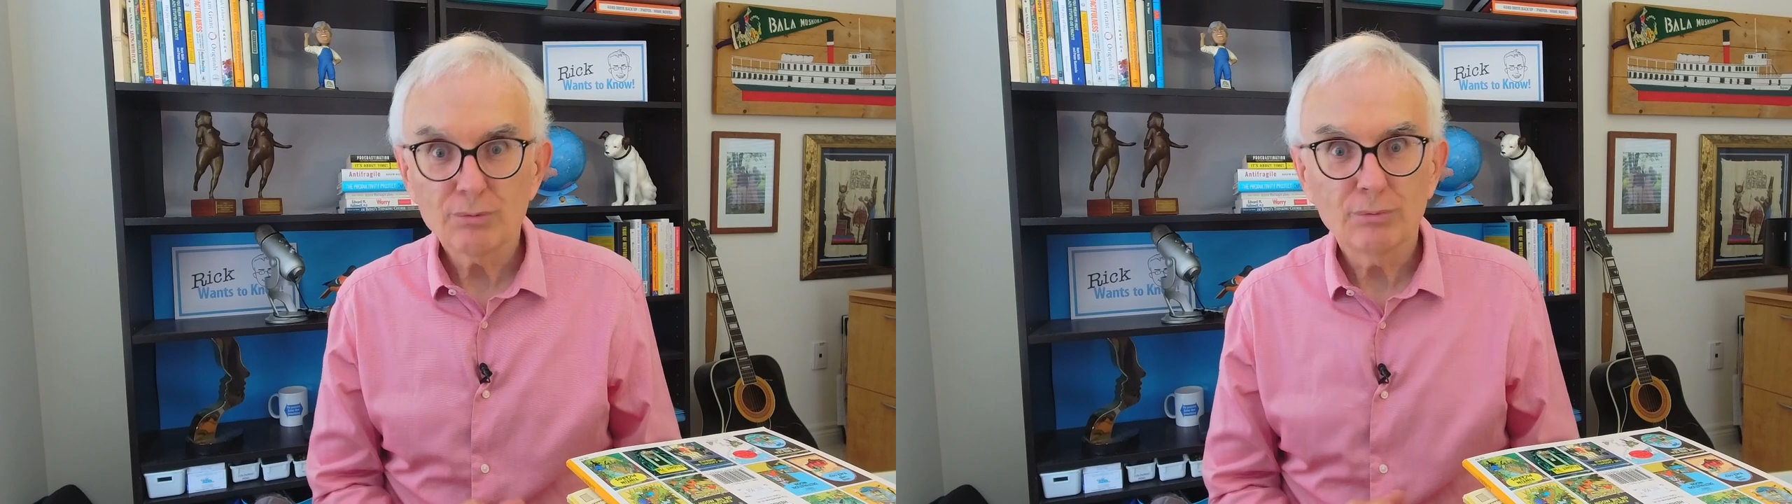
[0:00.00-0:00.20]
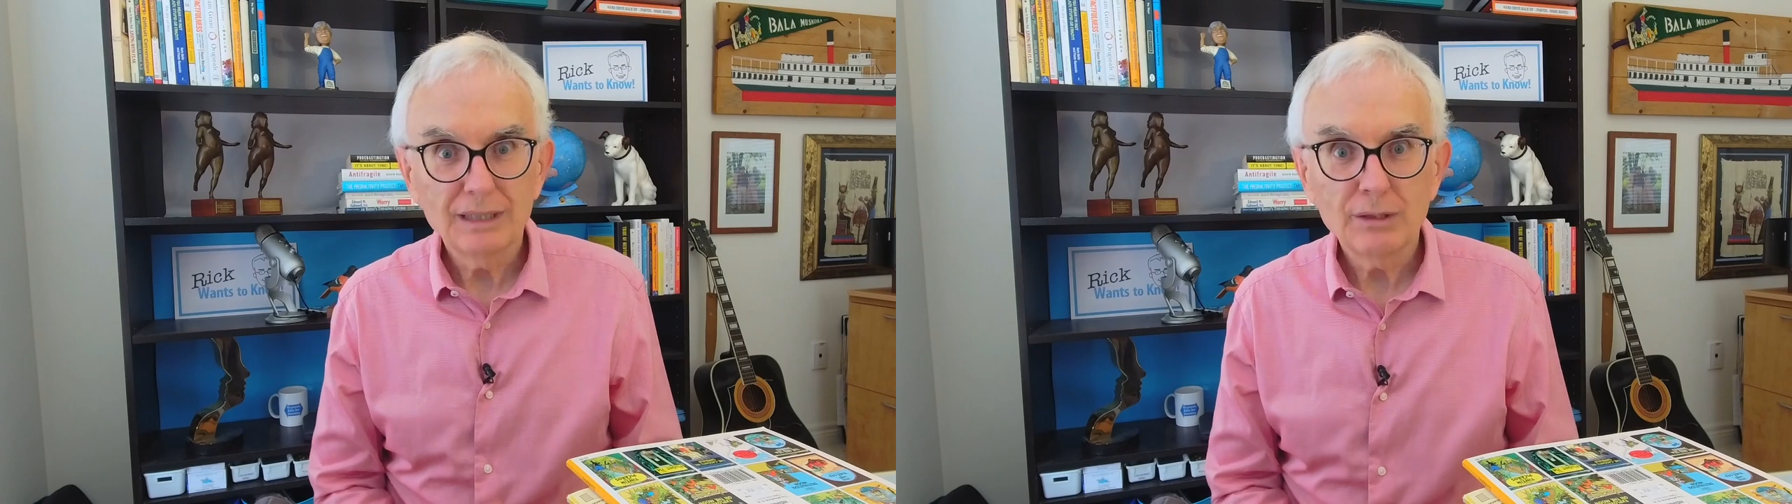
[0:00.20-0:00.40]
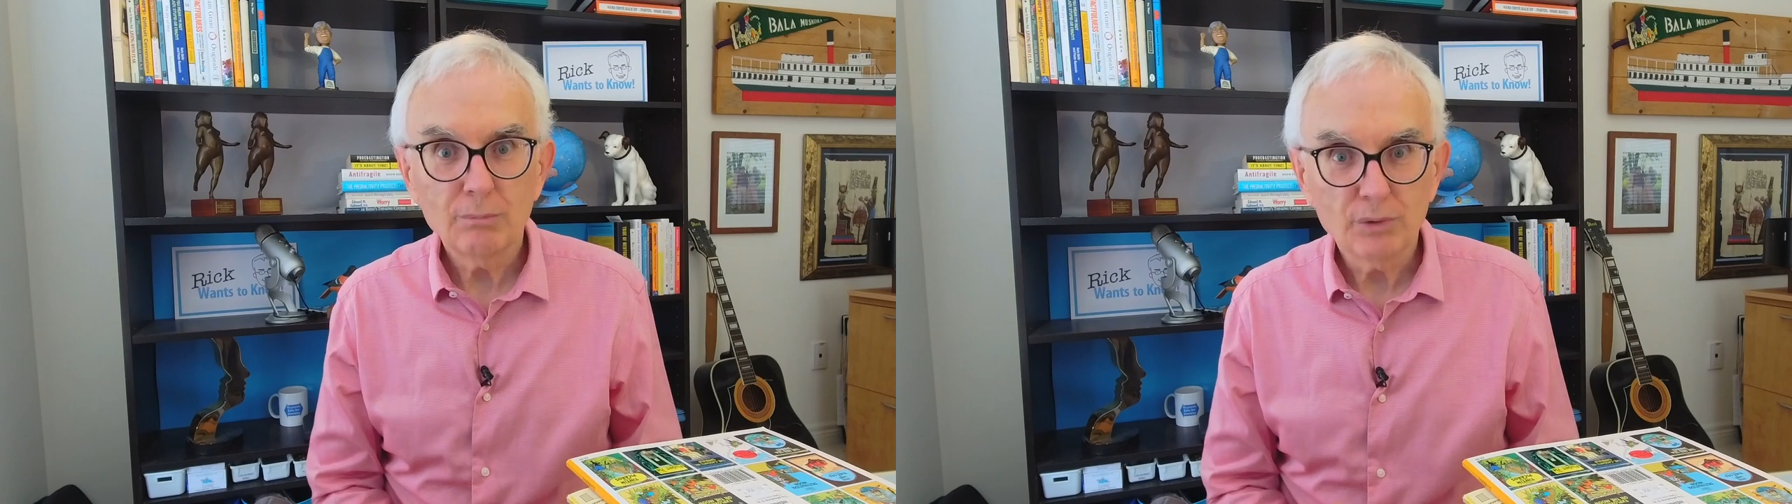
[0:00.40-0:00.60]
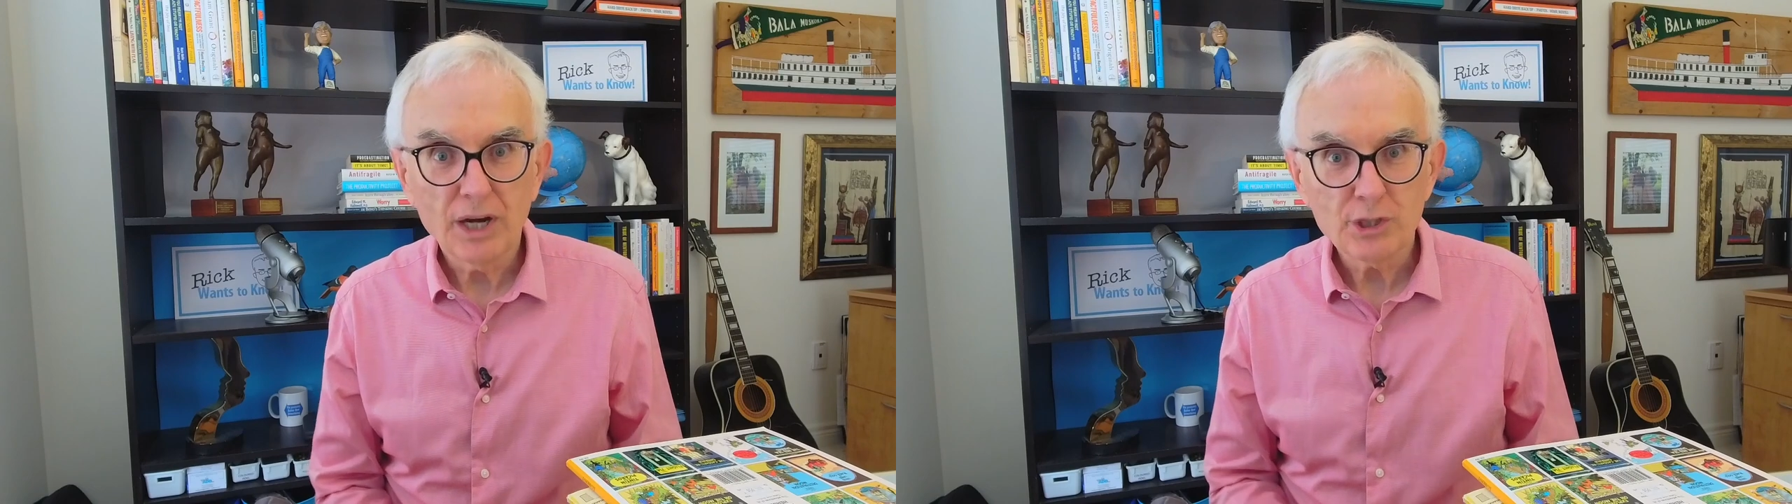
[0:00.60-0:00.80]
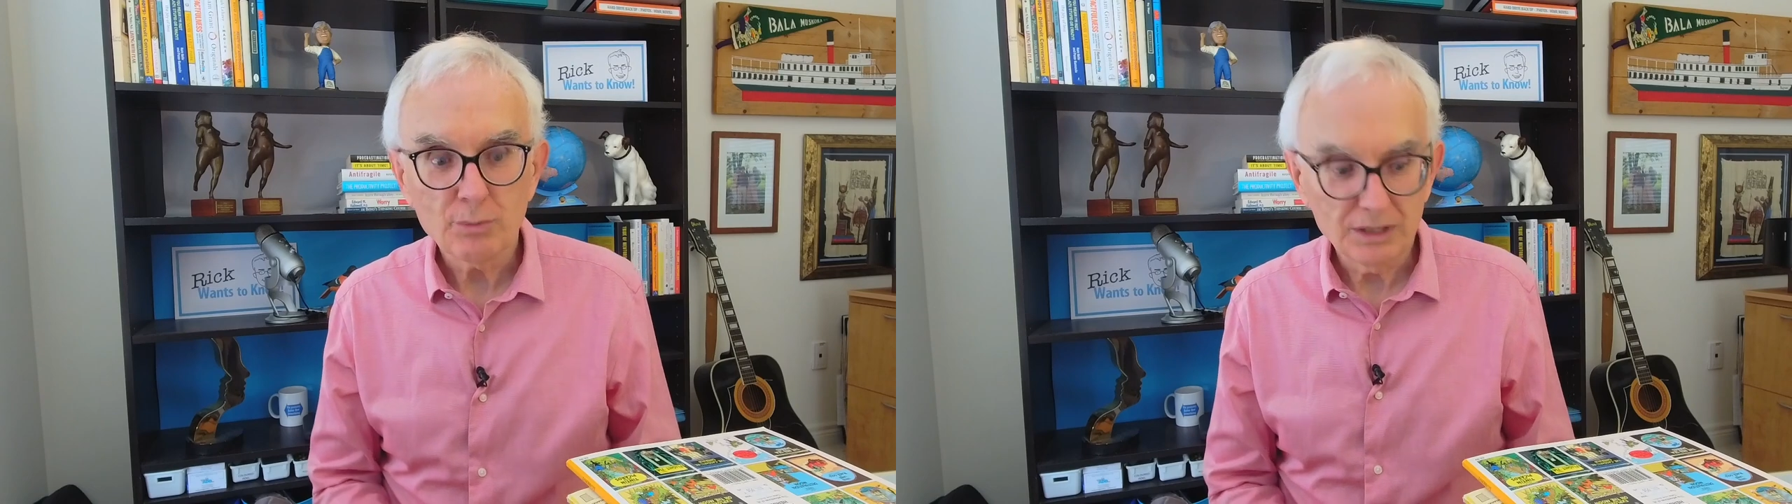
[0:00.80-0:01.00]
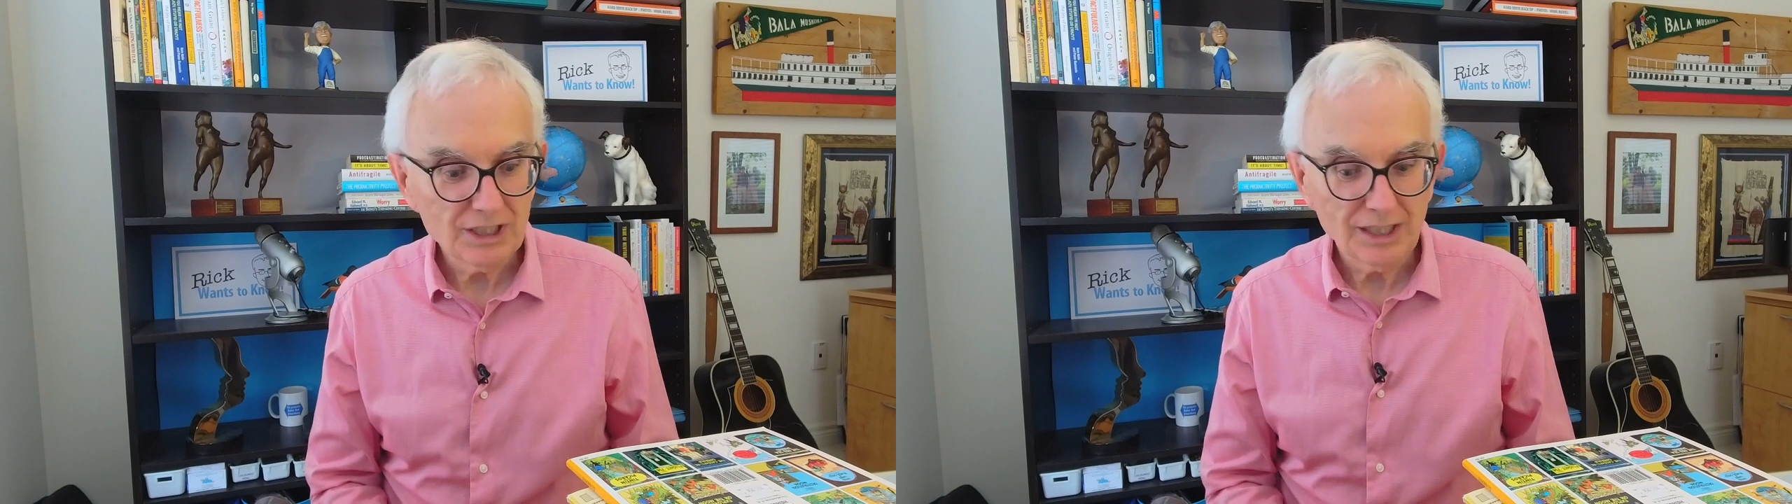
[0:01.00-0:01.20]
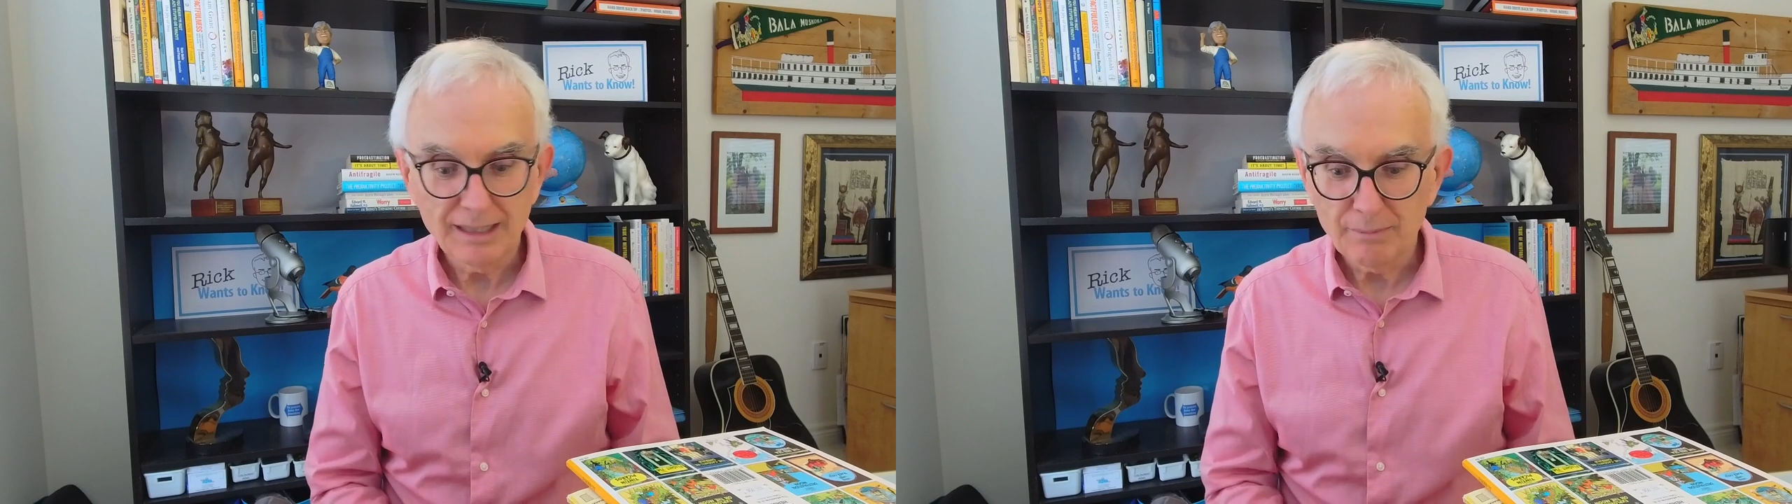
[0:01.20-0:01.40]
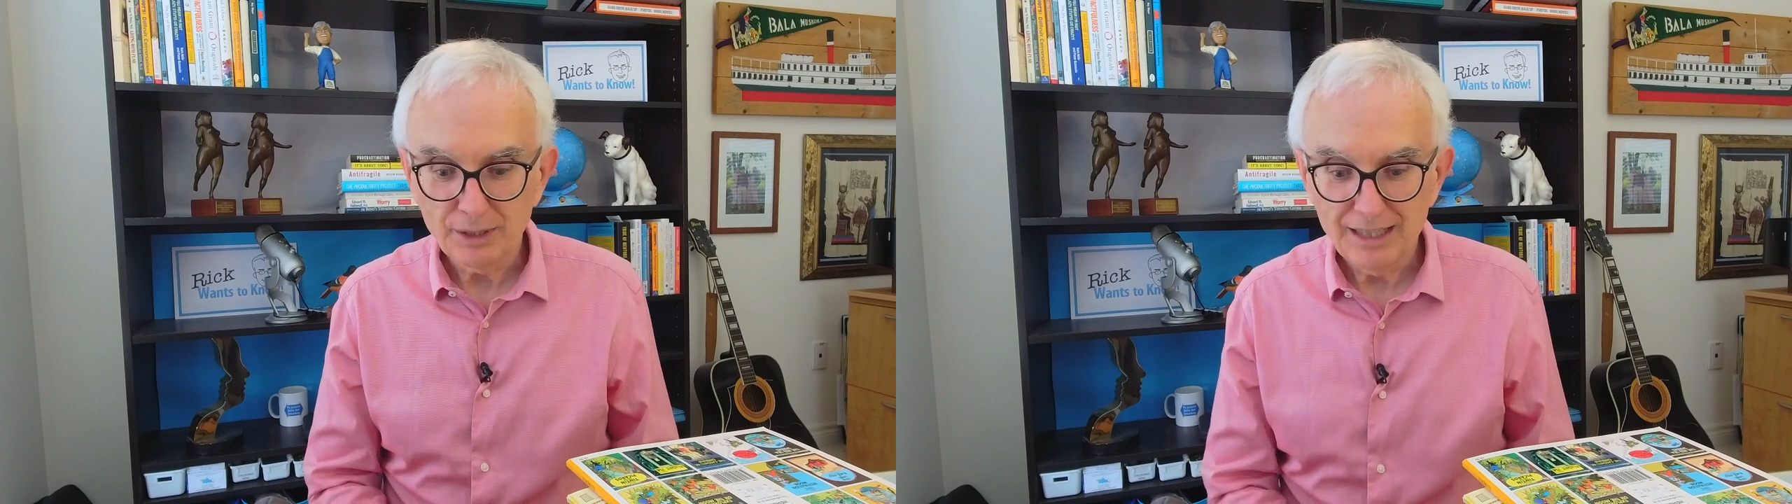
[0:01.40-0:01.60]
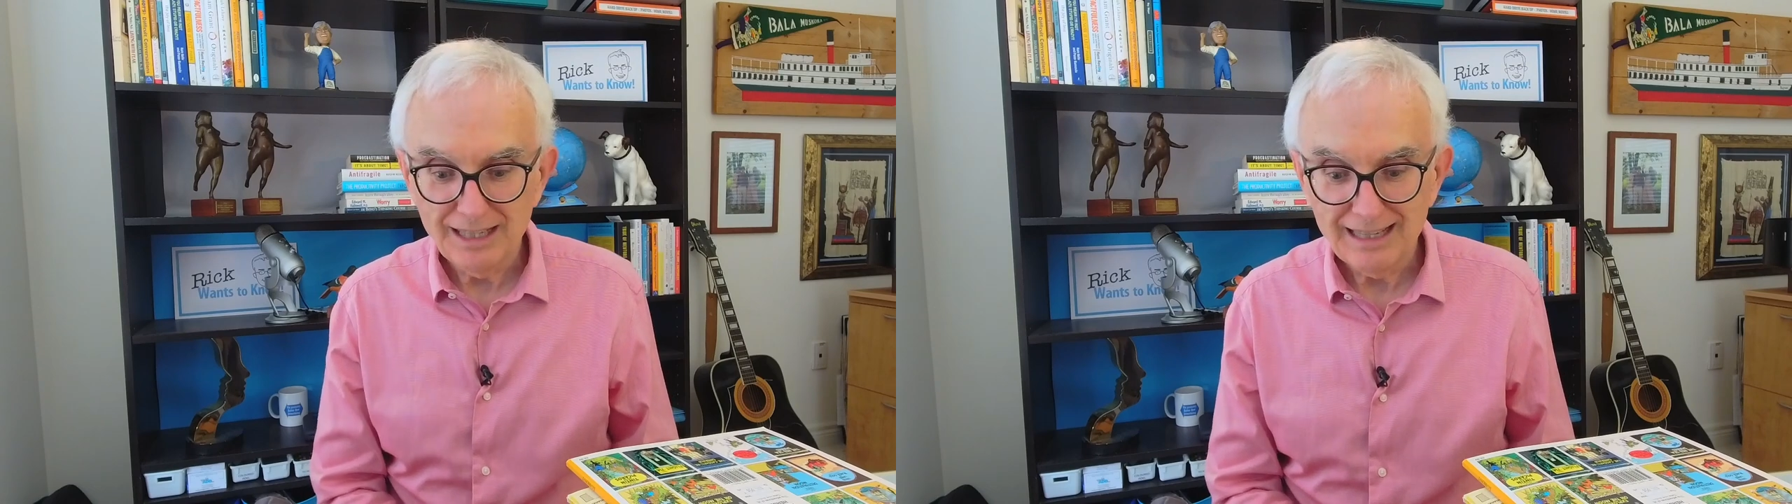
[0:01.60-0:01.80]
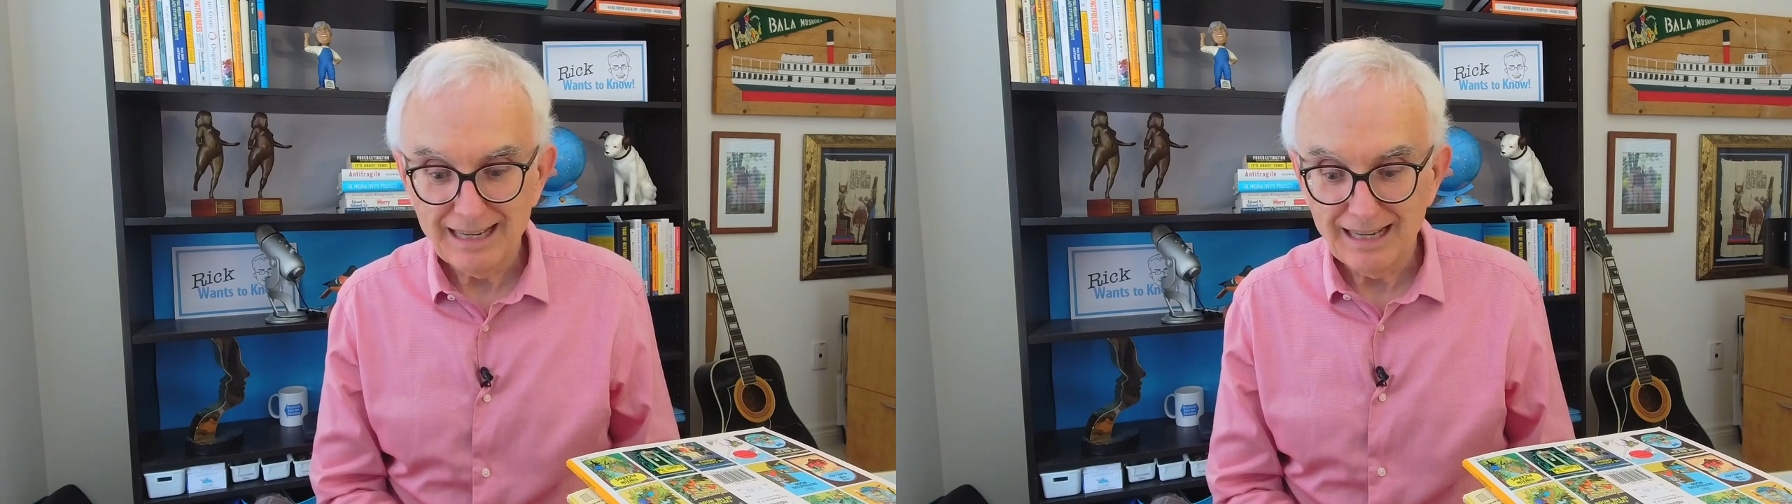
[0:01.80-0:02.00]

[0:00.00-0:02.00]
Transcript: real brush with celebrity